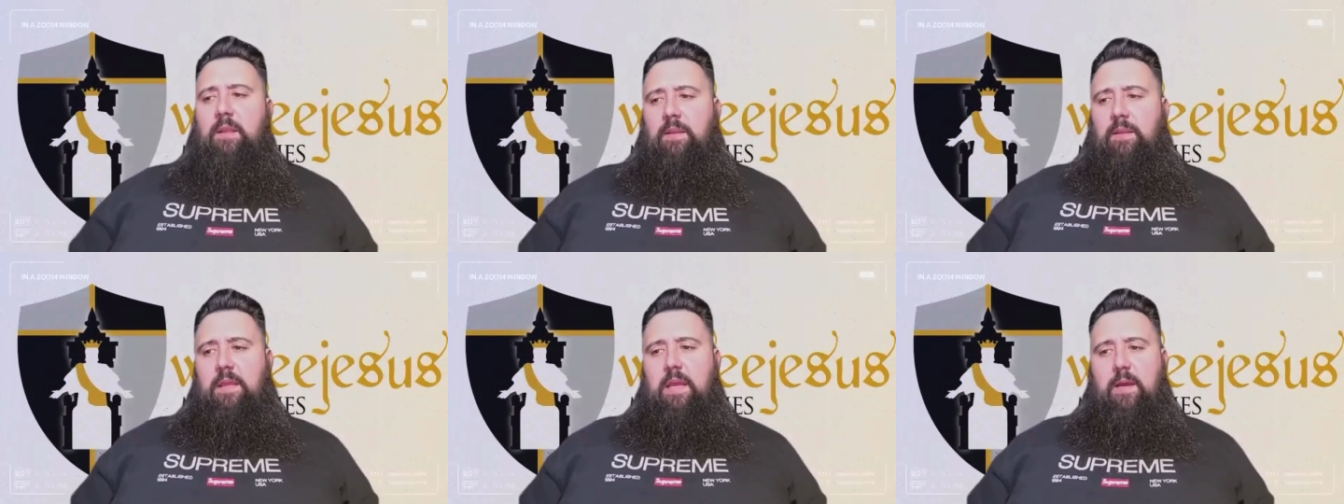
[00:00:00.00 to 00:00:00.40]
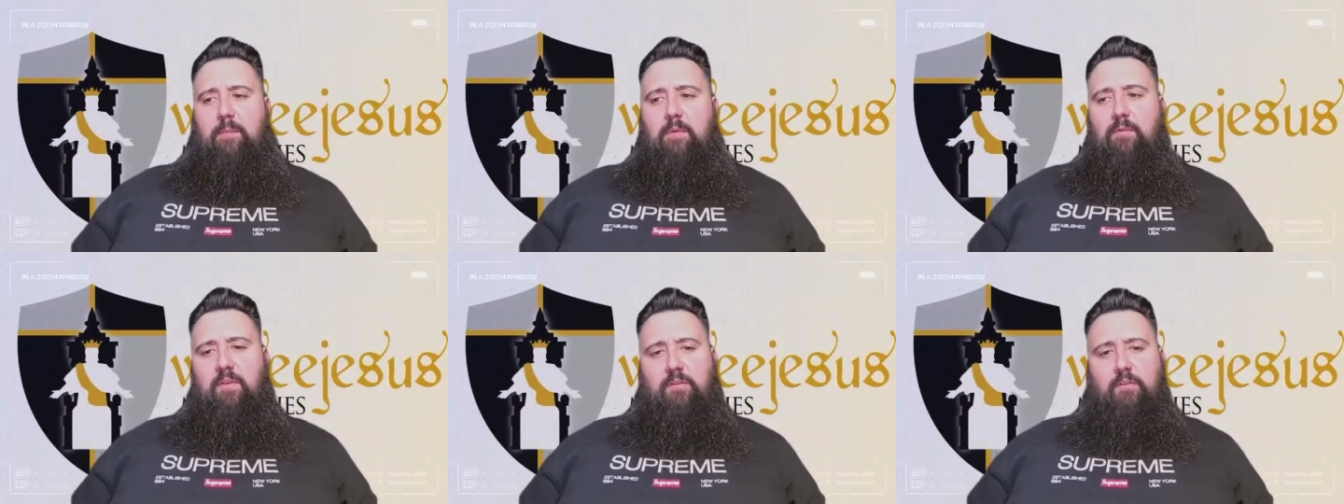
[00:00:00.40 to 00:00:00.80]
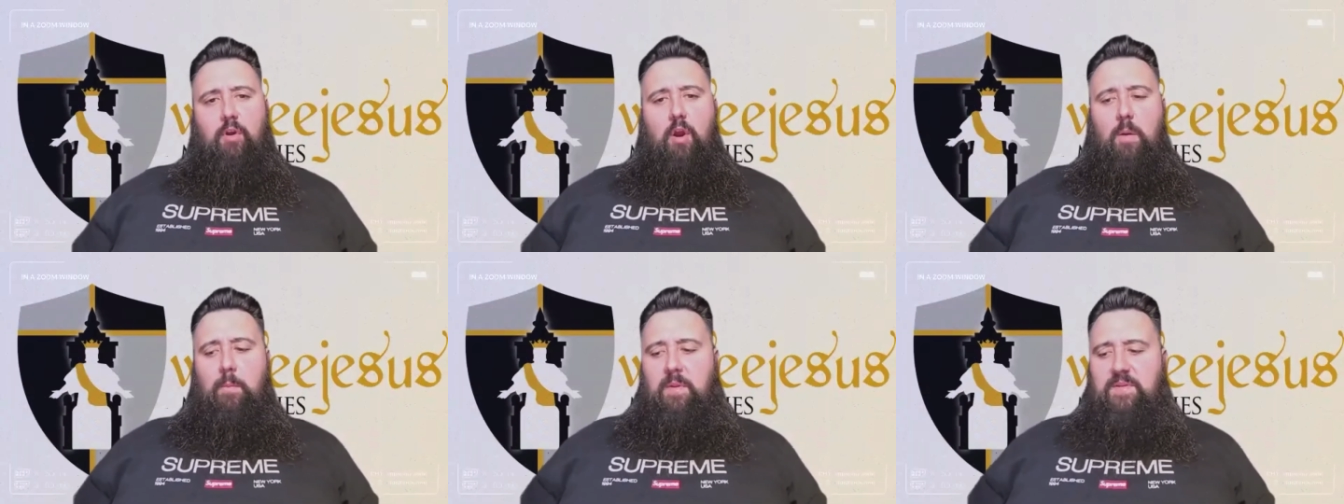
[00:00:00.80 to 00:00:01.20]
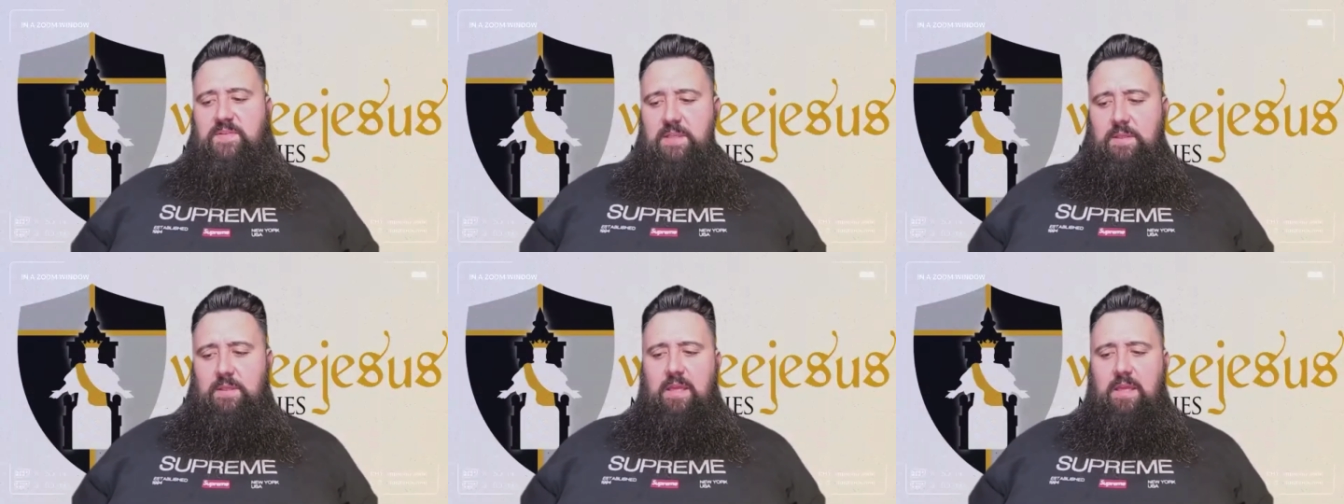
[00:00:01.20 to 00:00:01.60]
the hem of his garments
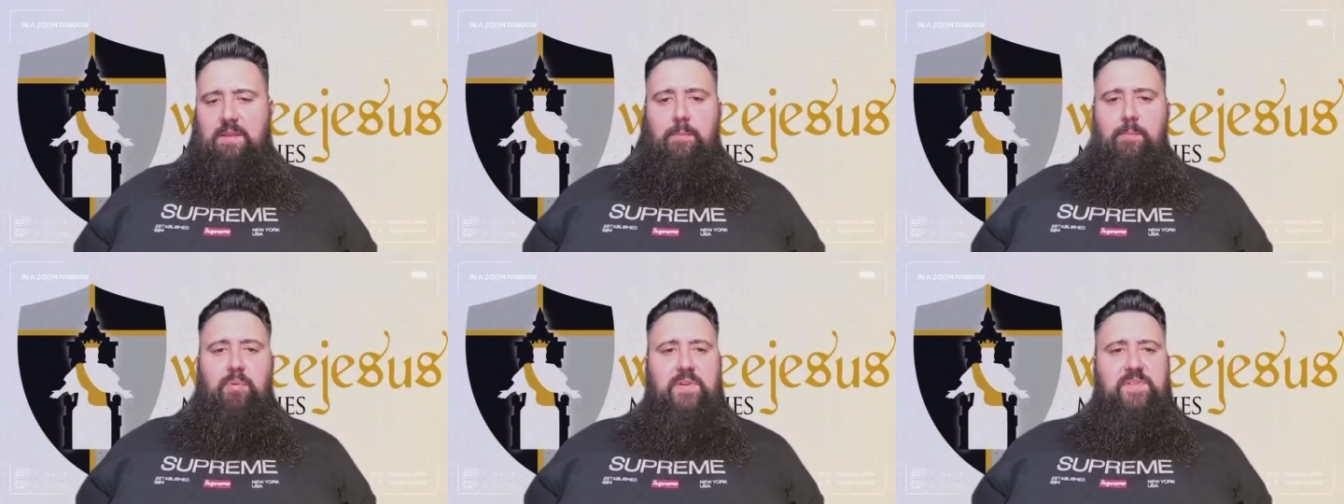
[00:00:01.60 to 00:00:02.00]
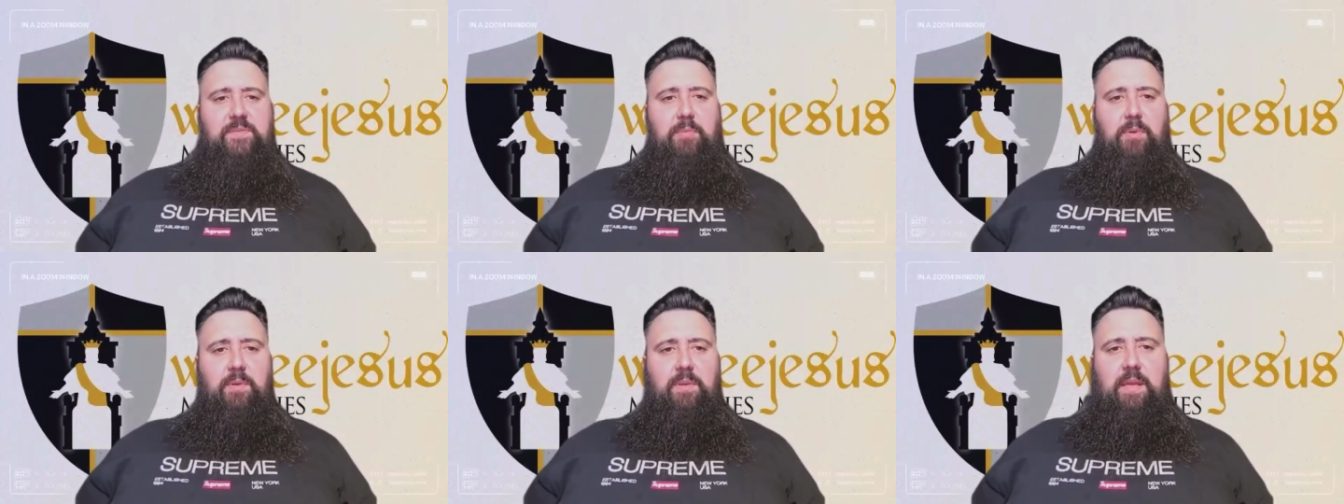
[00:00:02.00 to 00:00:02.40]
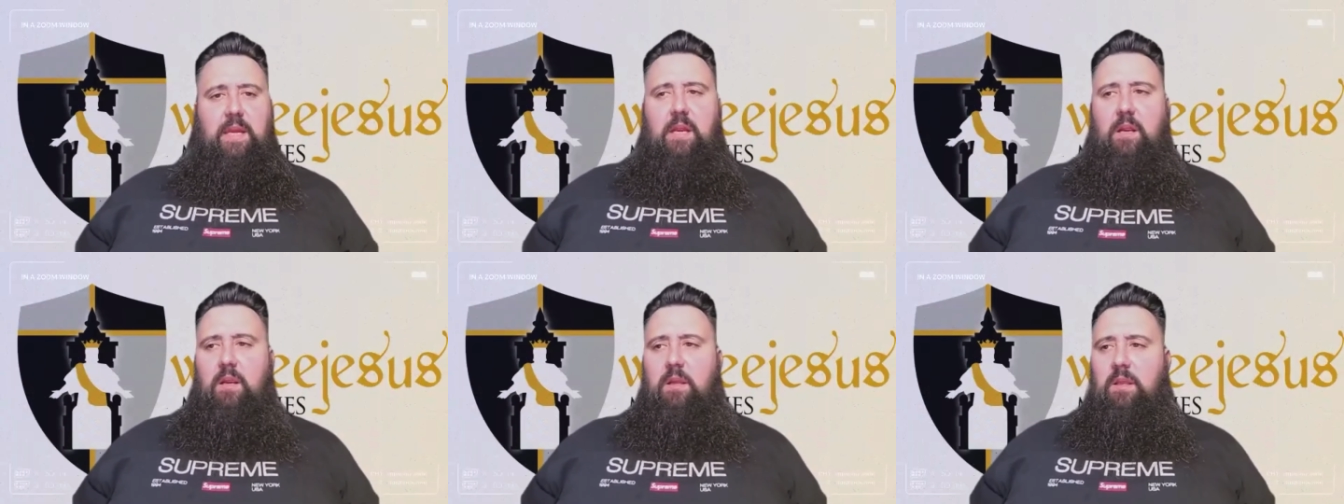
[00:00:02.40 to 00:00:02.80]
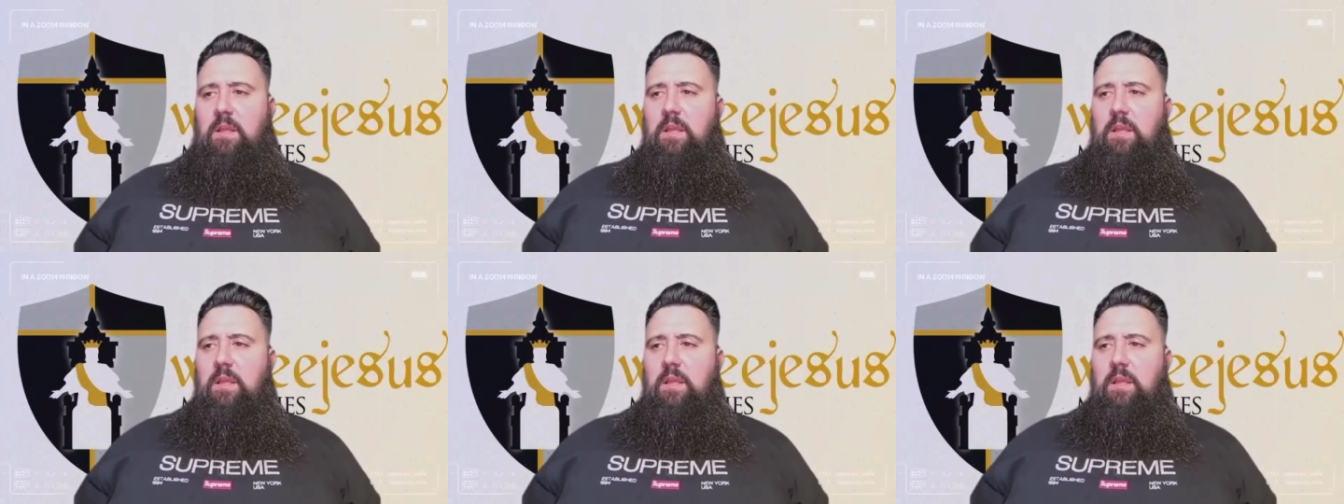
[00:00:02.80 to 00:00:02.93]
and and the principle there